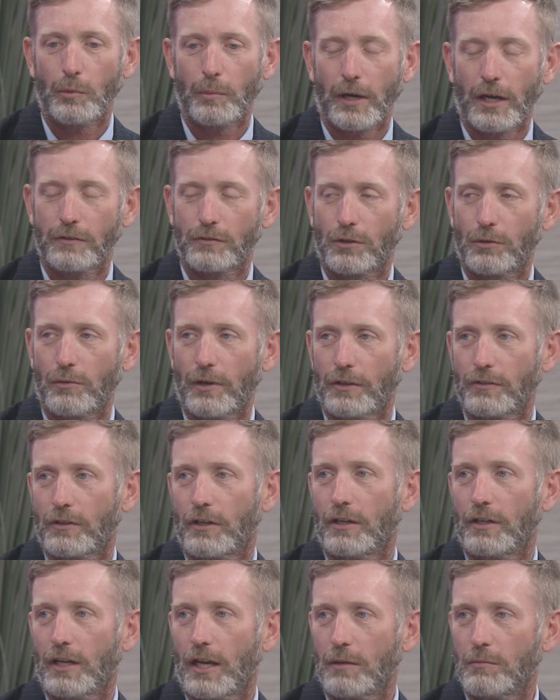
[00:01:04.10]
Paso
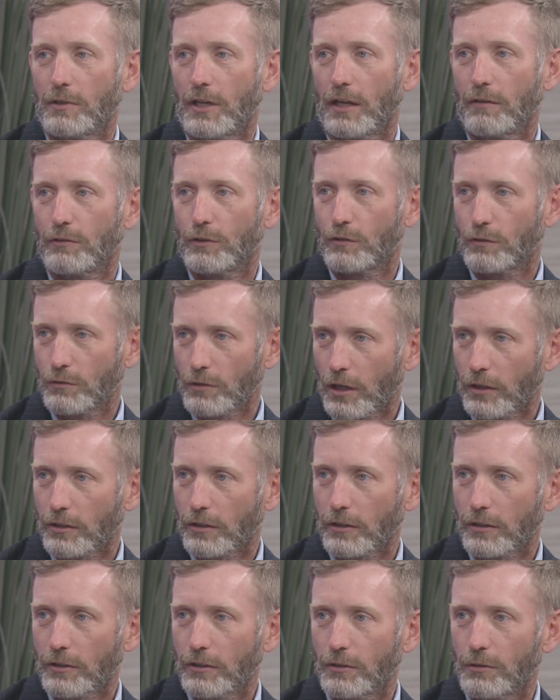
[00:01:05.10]
resident named David
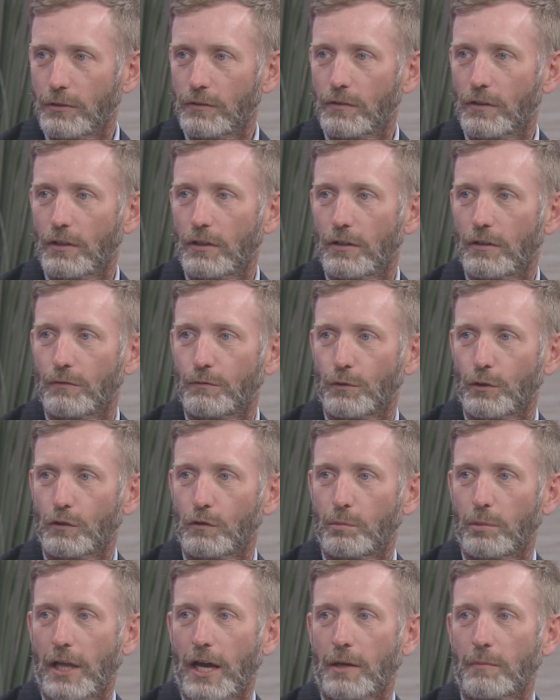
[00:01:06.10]
Strother, who is the
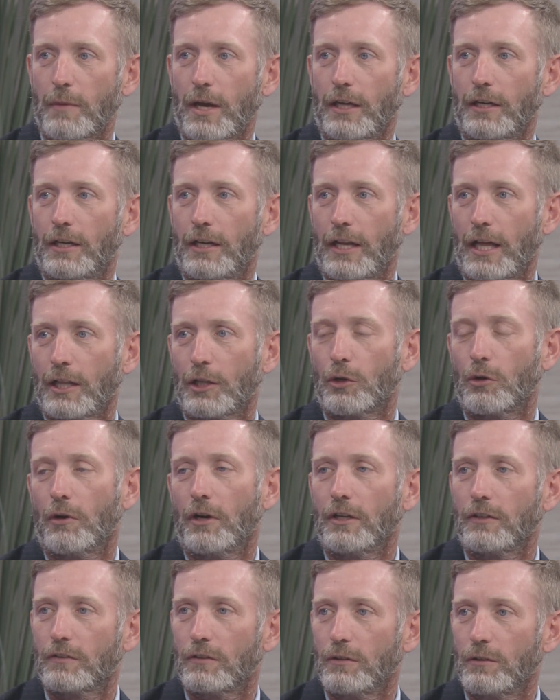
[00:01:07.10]
first black man in
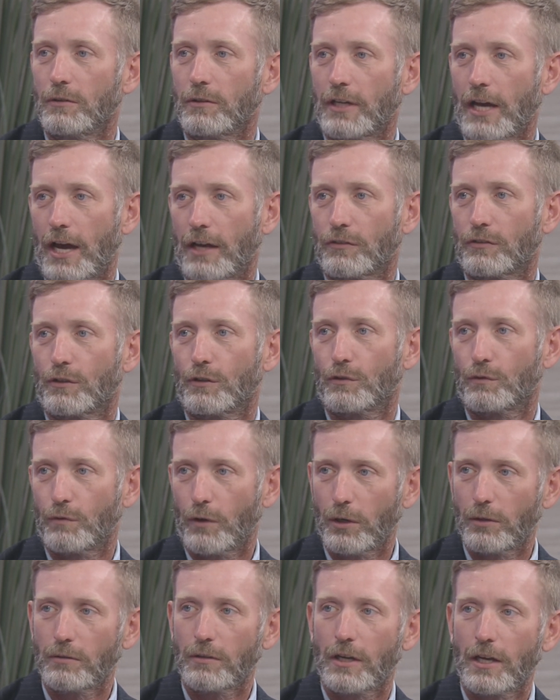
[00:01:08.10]
Illinois to cast his
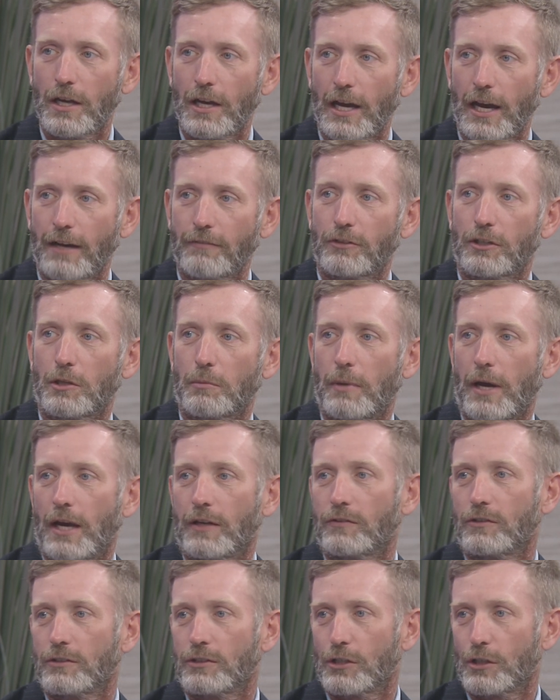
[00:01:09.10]
vote after the
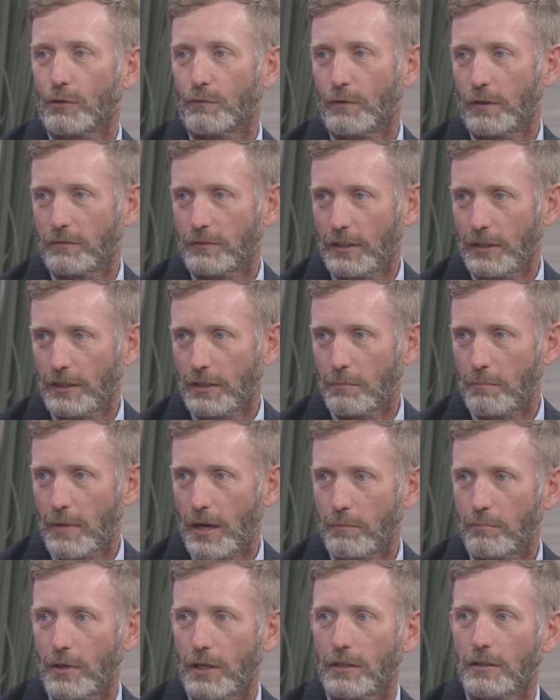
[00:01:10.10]
passage of the 15th
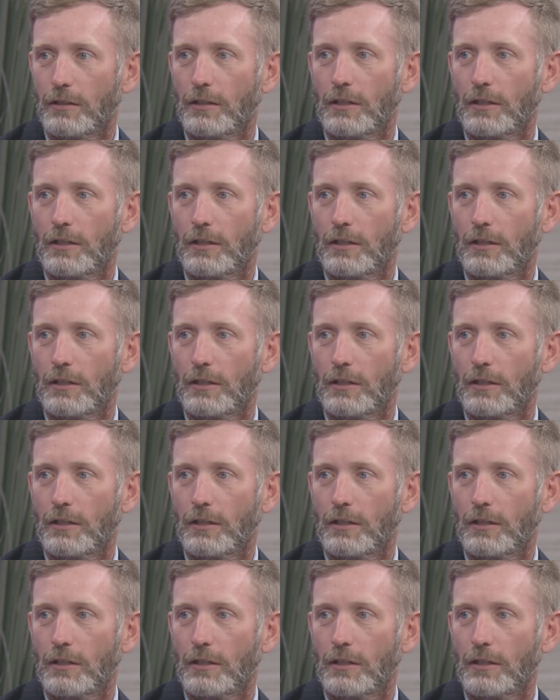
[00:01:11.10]
Amendment.